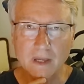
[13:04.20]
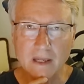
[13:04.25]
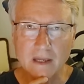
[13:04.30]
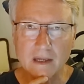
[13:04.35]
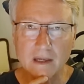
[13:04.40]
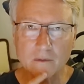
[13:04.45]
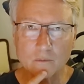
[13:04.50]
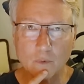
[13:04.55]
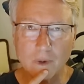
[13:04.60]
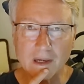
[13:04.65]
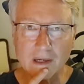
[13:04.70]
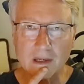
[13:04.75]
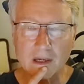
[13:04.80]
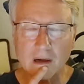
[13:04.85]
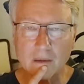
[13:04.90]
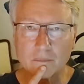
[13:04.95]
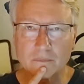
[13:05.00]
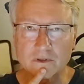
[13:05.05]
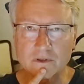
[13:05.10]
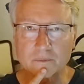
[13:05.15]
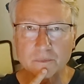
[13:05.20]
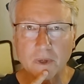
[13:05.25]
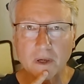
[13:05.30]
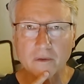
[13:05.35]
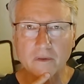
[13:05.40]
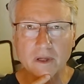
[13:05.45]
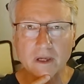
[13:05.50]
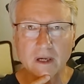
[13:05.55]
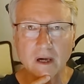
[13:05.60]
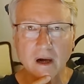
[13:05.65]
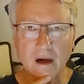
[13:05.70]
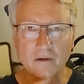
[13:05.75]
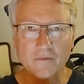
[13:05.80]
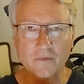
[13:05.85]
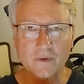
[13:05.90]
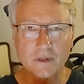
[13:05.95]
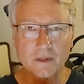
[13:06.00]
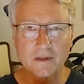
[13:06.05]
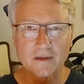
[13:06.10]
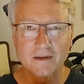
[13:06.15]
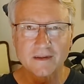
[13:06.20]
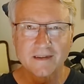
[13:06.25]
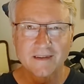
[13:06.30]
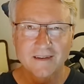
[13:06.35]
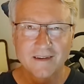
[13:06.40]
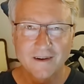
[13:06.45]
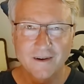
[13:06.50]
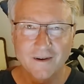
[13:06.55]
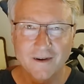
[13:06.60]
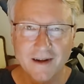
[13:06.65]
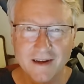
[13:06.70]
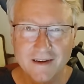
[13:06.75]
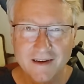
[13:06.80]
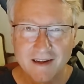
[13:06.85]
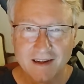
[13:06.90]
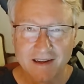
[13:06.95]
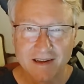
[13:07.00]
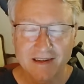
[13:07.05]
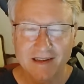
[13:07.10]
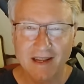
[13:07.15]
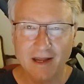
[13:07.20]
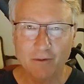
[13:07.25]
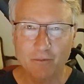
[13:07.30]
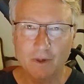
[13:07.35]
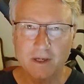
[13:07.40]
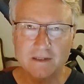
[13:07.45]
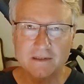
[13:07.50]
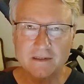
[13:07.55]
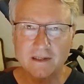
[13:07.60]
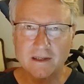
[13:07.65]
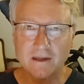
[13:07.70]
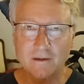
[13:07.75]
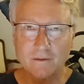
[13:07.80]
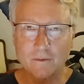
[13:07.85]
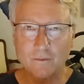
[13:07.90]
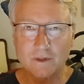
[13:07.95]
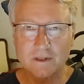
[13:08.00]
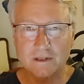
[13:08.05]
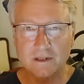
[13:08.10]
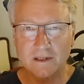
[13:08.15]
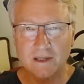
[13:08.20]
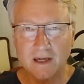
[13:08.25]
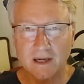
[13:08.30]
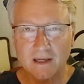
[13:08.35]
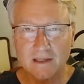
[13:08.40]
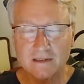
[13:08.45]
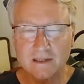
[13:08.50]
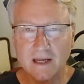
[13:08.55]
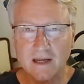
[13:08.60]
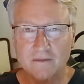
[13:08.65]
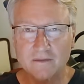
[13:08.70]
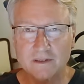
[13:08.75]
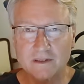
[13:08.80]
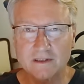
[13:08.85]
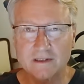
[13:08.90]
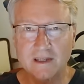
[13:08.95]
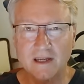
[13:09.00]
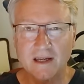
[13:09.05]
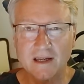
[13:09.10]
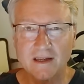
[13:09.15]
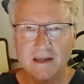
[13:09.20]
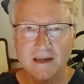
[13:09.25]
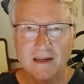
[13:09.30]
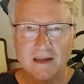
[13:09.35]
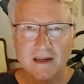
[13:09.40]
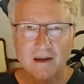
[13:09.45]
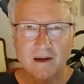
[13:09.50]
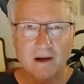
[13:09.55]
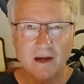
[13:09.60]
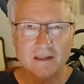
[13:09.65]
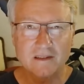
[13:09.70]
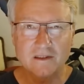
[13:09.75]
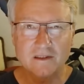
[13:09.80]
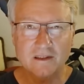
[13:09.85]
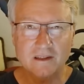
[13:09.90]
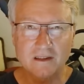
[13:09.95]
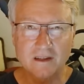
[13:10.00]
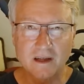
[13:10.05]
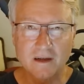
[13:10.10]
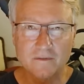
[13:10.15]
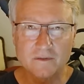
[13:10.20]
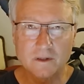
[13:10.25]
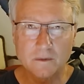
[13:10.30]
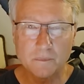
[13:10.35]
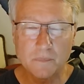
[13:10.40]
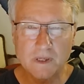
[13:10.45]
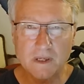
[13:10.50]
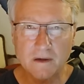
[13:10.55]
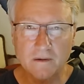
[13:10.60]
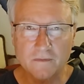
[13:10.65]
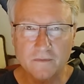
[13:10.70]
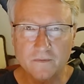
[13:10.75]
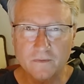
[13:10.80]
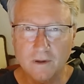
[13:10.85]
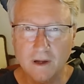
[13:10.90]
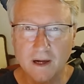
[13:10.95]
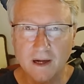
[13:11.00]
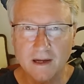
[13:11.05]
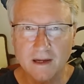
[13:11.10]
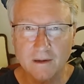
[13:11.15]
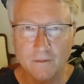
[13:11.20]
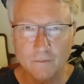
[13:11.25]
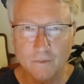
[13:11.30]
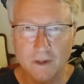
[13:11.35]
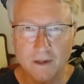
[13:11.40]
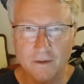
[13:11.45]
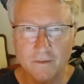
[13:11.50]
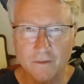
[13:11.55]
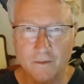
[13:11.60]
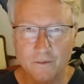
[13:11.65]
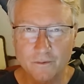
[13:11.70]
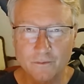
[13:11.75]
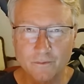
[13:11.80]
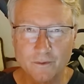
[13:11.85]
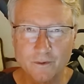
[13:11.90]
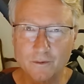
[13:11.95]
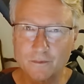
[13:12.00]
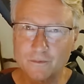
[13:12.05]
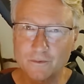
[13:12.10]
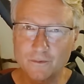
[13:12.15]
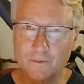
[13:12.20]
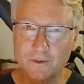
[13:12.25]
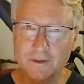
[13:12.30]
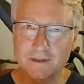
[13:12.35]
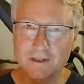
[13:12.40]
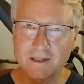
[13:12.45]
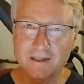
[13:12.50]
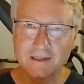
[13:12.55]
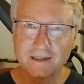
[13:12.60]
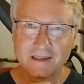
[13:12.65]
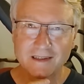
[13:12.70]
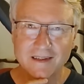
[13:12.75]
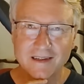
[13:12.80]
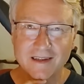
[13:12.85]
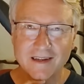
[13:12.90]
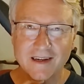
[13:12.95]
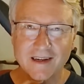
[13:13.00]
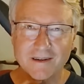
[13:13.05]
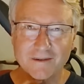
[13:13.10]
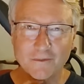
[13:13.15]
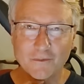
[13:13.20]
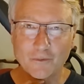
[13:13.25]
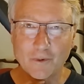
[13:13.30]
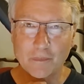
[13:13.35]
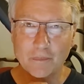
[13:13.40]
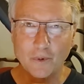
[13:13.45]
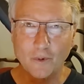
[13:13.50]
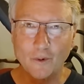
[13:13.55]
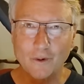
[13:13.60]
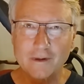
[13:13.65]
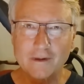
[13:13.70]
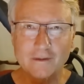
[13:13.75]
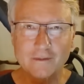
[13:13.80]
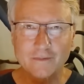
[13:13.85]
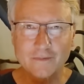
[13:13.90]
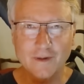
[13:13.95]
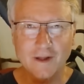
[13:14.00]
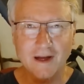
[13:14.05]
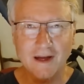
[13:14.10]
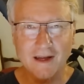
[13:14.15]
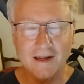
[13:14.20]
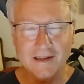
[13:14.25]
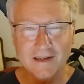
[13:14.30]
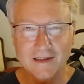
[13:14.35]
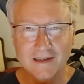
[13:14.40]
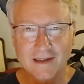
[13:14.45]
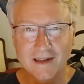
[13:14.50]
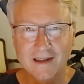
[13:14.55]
Man, wake up and smell the coffee. All right. Can't wait to hear what you guys have to say. I'd just love to be a fly in one of those rooms, wouldn't you? A reporter fly.